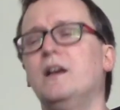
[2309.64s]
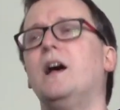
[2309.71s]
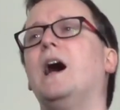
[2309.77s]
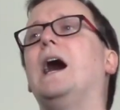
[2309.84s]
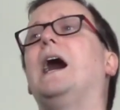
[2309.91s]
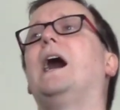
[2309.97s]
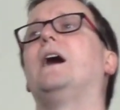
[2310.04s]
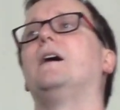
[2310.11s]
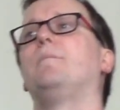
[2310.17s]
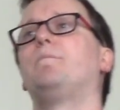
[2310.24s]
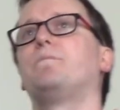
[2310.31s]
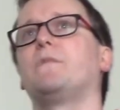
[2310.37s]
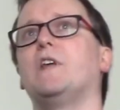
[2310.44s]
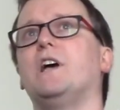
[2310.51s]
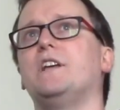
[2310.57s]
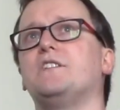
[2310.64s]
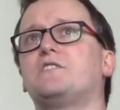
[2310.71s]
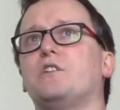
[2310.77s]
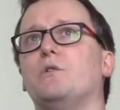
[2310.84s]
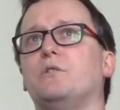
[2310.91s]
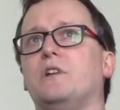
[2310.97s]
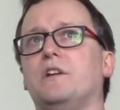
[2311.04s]

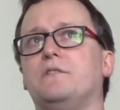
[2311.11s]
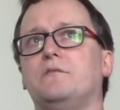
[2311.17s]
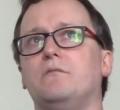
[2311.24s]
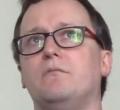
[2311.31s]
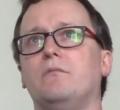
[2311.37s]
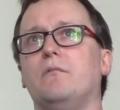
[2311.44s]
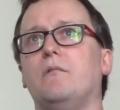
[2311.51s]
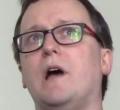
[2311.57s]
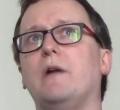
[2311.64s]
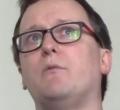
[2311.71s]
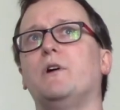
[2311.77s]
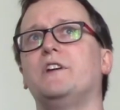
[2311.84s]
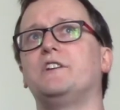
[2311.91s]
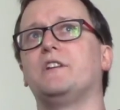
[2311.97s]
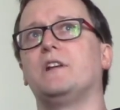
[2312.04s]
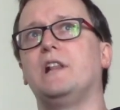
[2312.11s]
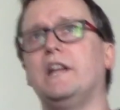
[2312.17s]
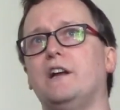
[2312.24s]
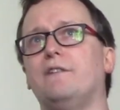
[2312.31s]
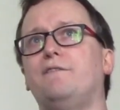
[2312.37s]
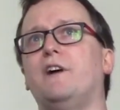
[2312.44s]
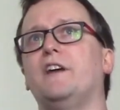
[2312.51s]
I wanted to
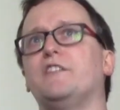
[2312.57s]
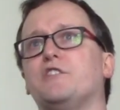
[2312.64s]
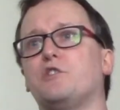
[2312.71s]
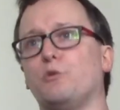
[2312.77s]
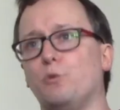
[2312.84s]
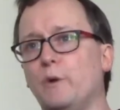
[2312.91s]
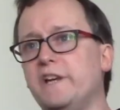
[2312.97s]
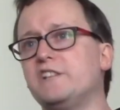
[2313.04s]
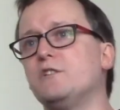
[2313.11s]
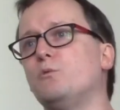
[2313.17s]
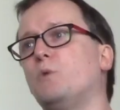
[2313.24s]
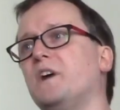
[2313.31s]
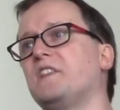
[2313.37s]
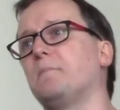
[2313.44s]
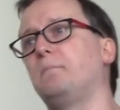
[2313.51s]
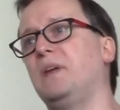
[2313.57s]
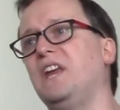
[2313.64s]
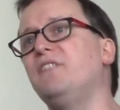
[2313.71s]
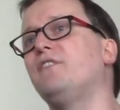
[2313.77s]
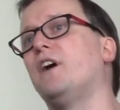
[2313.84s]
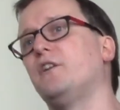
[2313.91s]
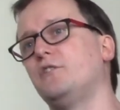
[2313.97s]
clarify that the reason why the
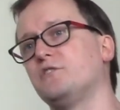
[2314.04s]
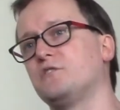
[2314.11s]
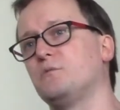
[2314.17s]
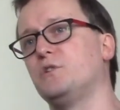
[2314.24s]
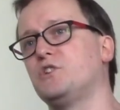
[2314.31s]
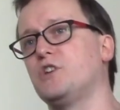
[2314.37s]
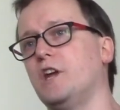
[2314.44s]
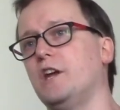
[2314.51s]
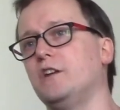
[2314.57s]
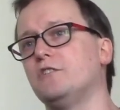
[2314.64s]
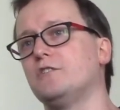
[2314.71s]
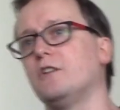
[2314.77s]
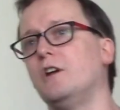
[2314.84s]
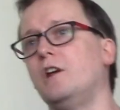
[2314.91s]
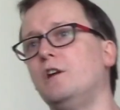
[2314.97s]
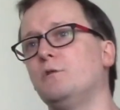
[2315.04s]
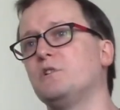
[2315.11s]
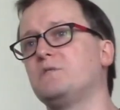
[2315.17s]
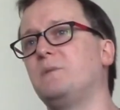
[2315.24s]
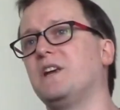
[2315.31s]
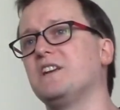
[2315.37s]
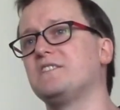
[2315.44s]
p-values would change was
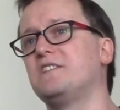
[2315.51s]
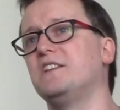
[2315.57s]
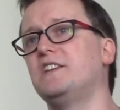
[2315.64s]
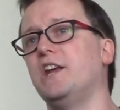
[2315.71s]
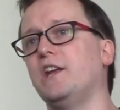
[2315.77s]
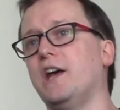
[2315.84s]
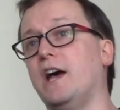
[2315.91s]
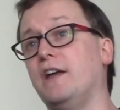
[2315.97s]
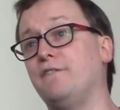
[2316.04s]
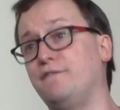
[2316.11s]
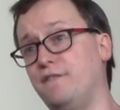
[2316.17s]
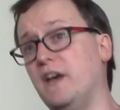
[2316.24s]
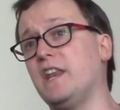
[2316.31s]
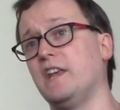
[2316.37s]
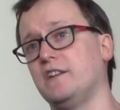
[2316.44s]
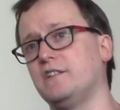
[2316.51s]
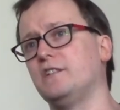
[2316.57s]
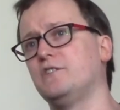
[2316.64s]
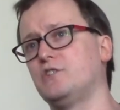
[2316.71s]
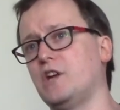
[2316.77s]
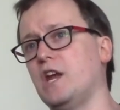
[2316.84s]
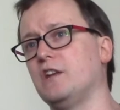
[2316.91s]
because the data I fed it
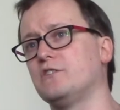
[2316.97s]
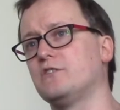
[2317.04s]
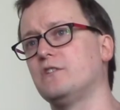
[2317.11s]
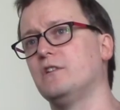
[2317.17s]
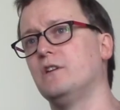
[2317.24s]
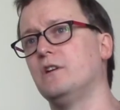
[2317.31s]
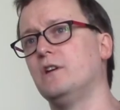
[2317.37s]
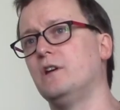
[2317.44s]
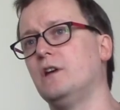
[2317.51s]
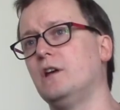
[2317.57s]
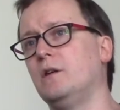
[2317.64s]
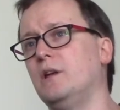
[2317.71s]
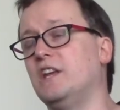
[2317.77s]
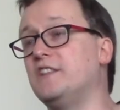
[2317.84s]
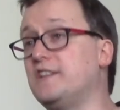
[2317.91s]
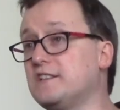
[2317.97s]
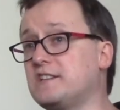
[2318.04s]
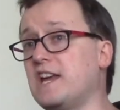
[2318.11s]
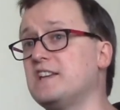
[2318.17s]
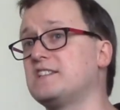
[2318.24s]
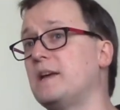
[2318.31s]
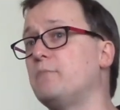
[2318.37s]
changed. In this
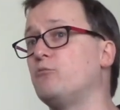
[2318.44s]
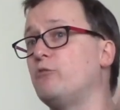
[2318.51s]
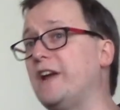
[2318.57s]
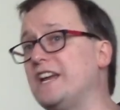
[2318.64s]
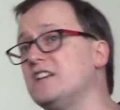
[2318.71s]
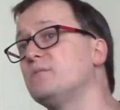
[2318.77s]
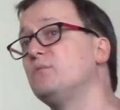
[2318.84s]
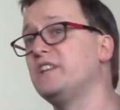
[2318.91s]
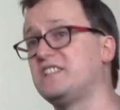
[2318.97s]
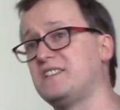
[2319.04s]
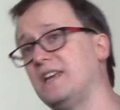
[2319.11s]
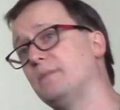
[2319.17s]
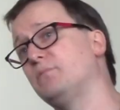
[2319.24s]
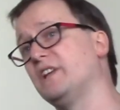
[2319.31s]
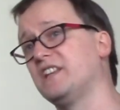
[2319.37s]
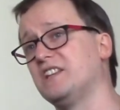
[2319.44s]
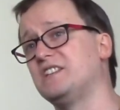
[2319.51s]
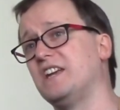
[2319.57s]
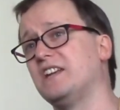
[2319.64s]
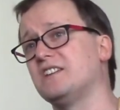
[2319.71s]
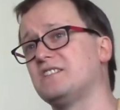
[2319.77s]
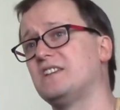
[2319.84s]
case, I'm randomly sampling the
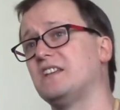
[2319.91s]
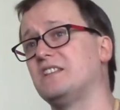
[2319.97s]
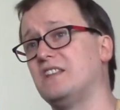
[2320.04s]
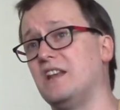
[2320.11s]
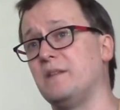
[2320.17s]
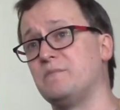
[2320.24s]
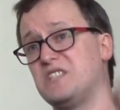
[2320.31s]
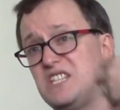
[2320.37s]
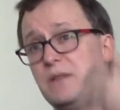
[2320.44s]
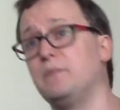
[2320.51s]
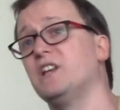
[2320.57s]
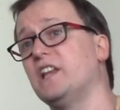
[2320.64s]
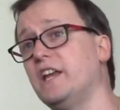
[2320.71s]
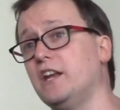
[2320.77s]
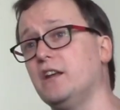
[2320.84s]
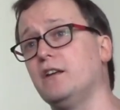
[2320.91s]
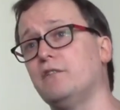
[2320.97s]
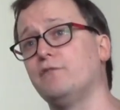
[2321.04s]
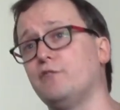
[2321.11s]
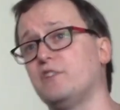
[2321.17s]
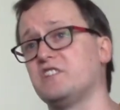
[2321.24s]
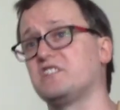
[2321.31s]
data set that I'm simulating
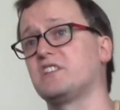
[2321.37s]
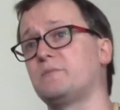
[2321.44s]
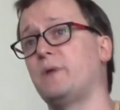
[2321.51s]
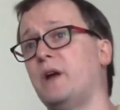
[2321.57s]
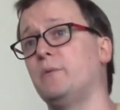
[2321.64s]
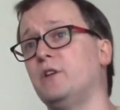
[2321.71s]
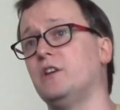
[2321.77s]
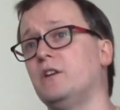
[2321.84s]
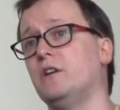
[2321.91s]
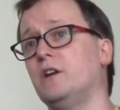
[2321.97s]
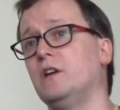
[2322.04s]
for this experiment.